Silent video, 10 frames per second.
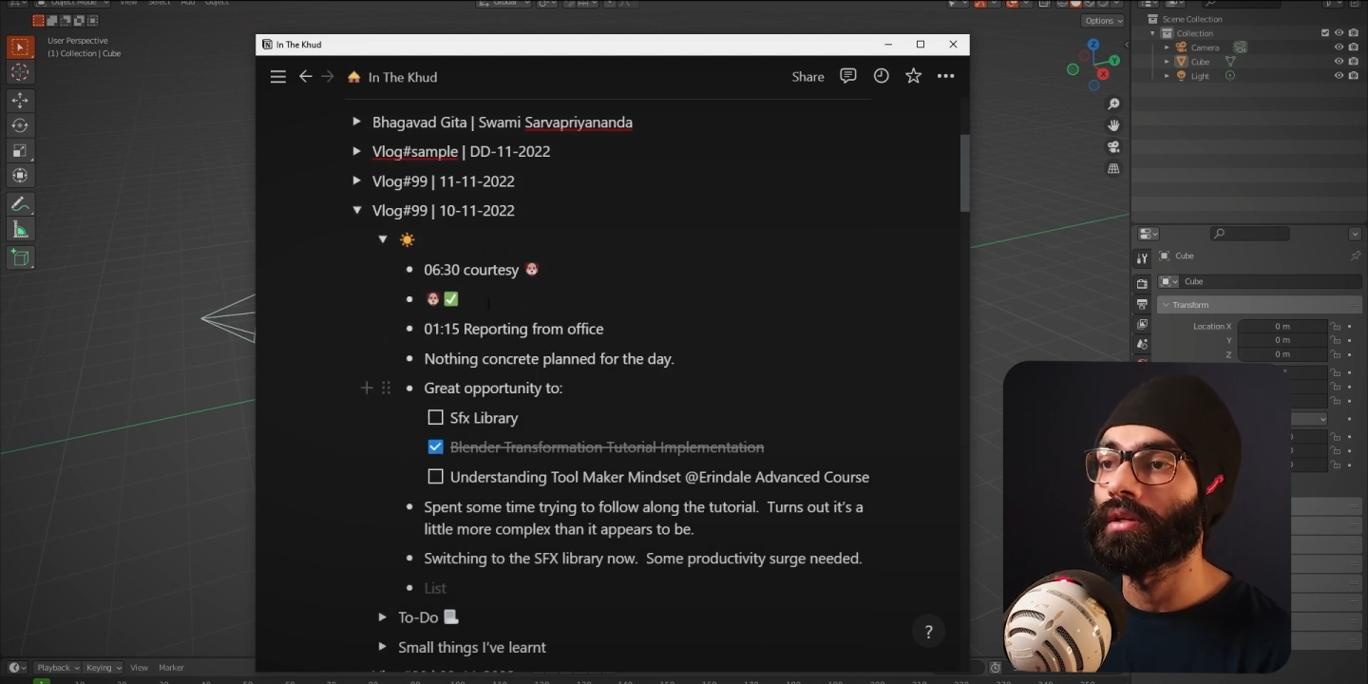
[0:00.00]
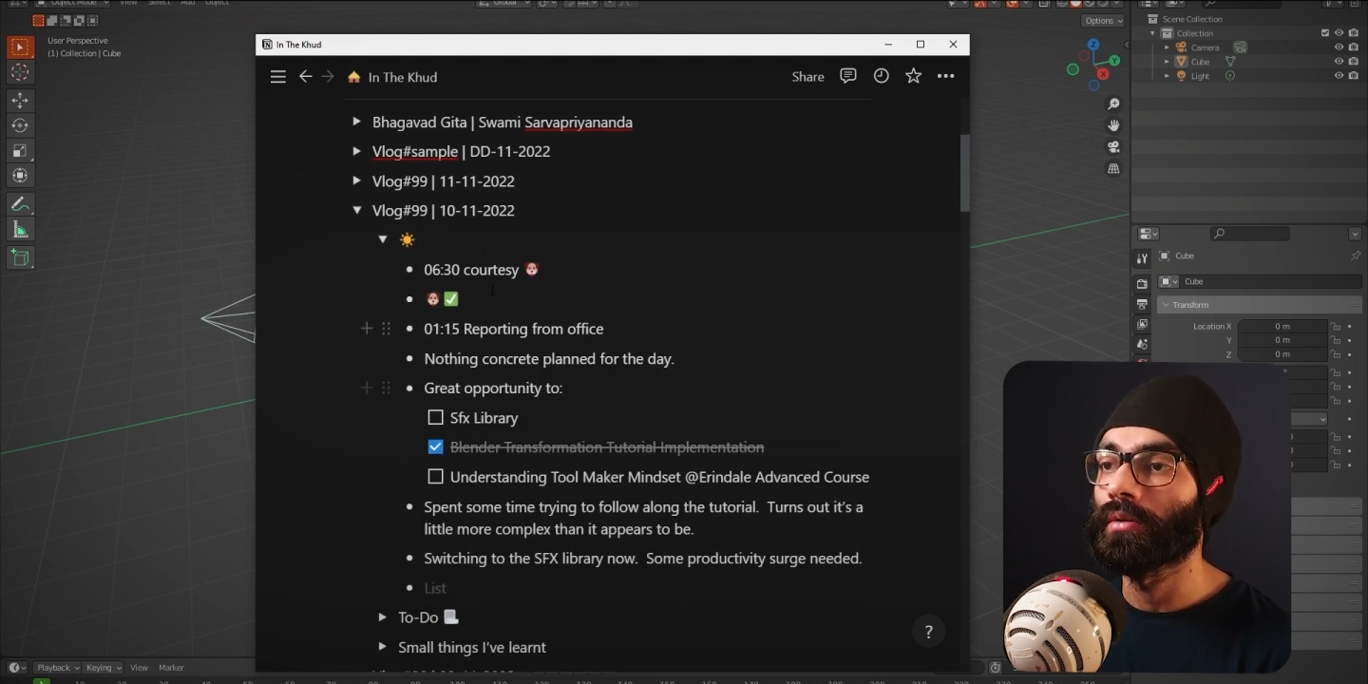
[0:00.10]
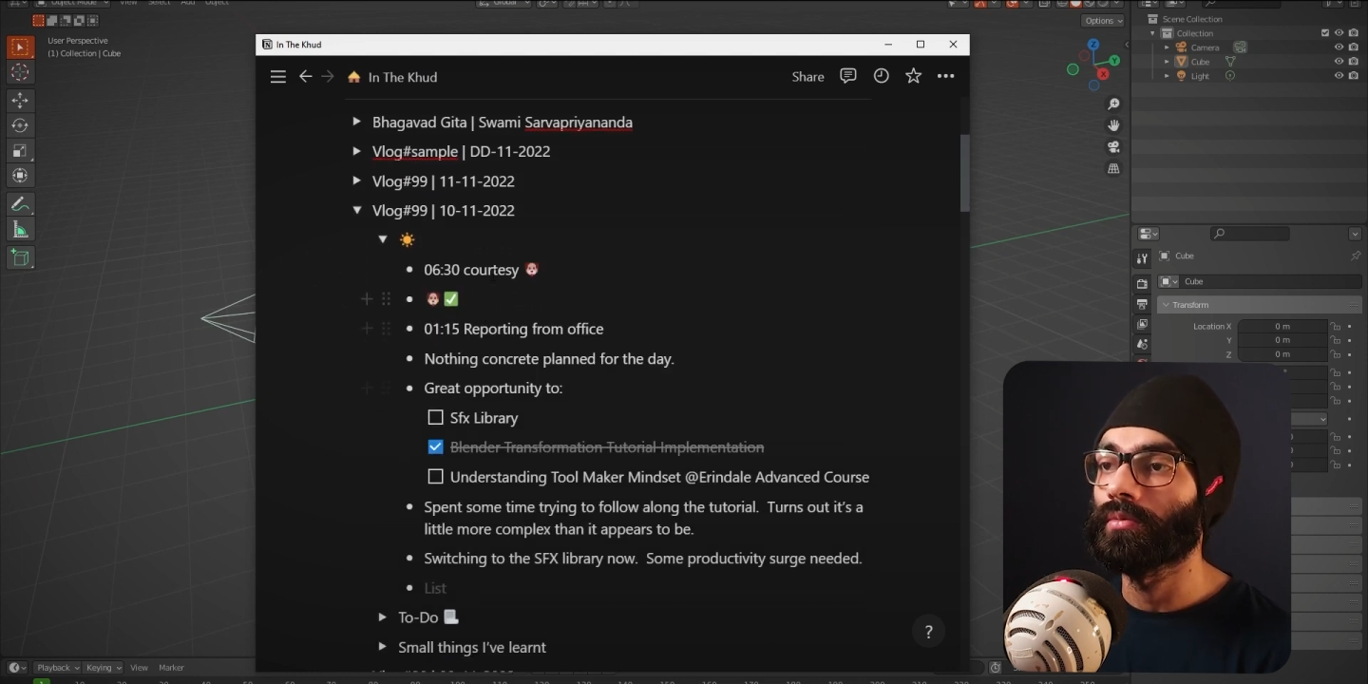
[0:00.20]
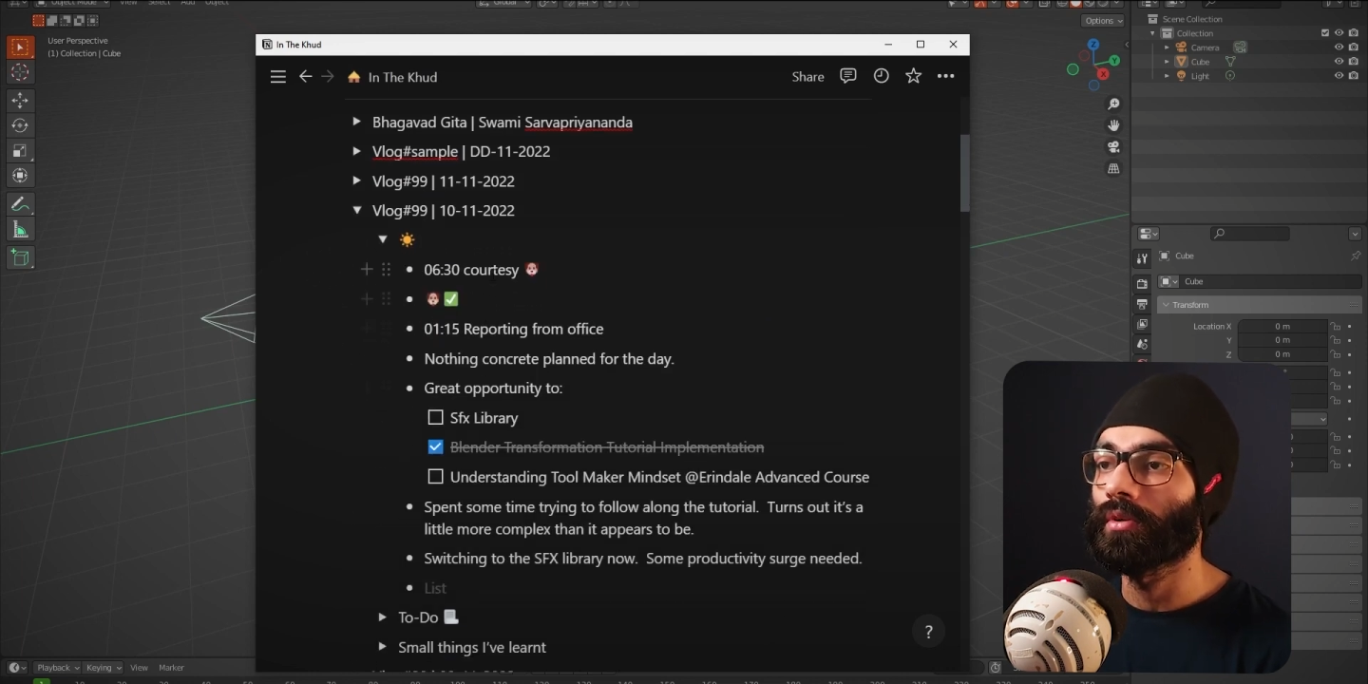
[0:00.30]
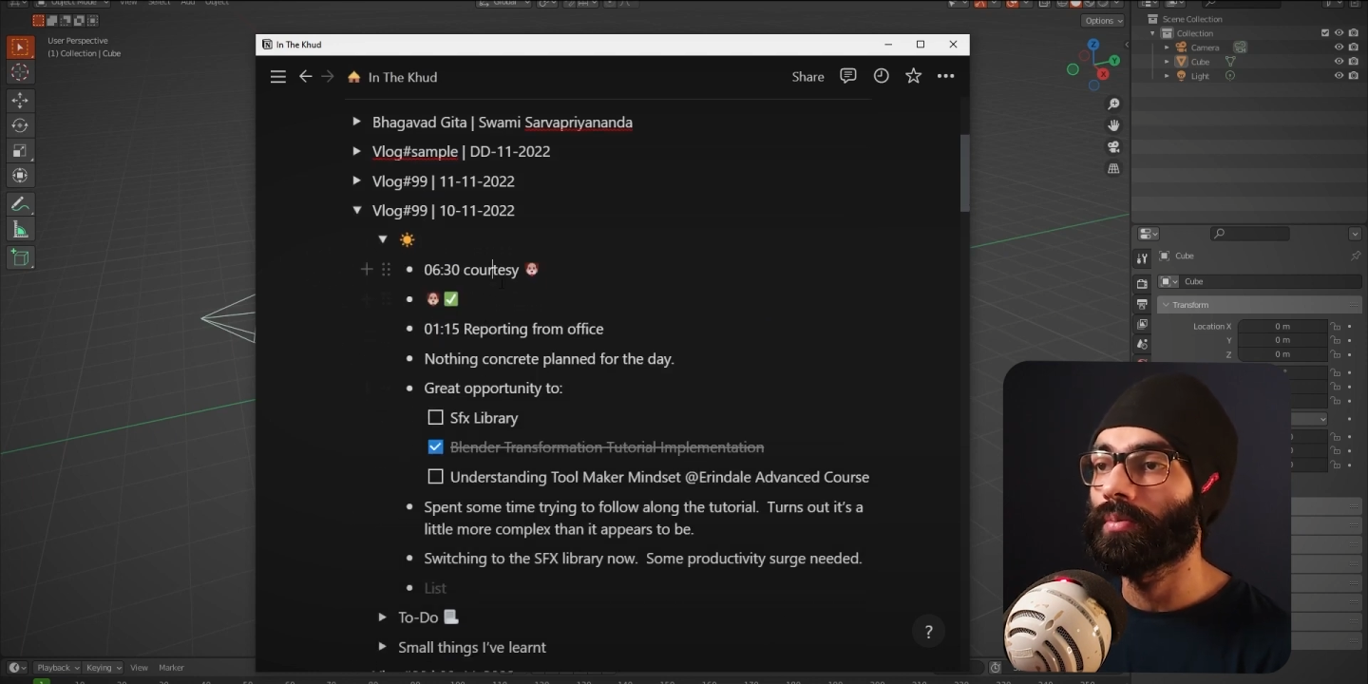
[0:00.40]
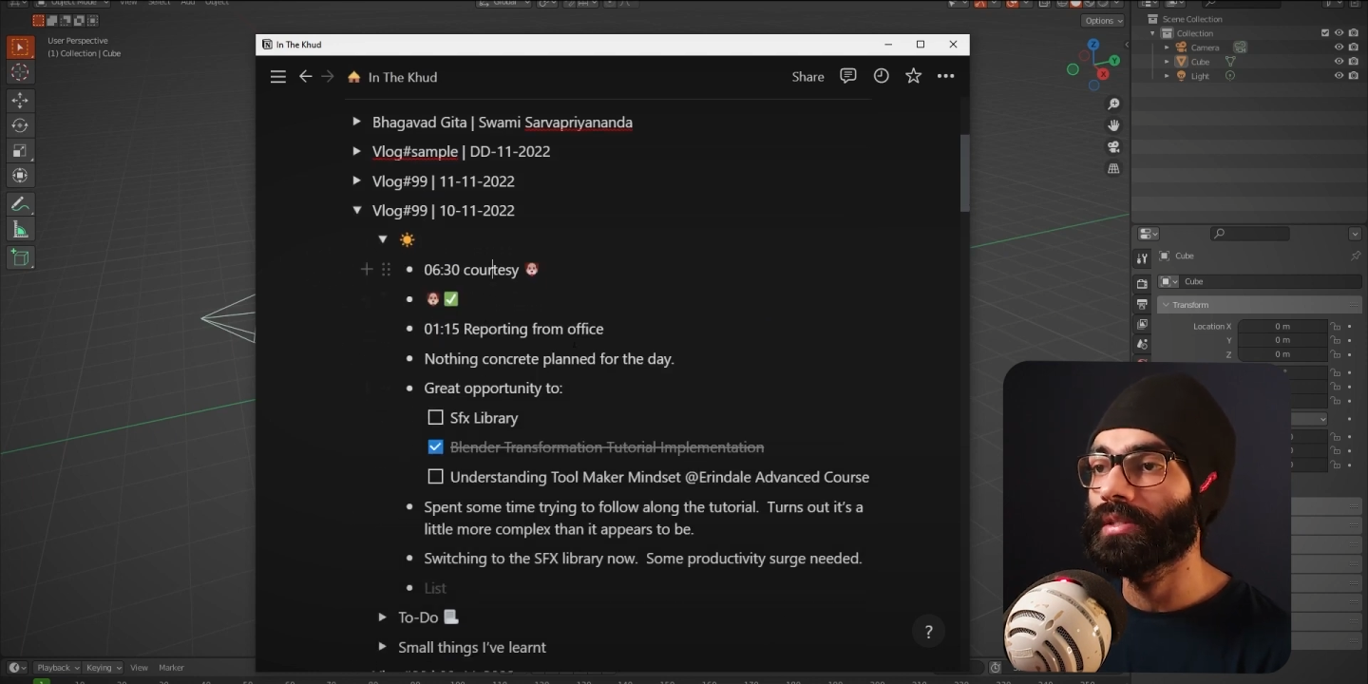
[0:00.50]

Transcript: Woke up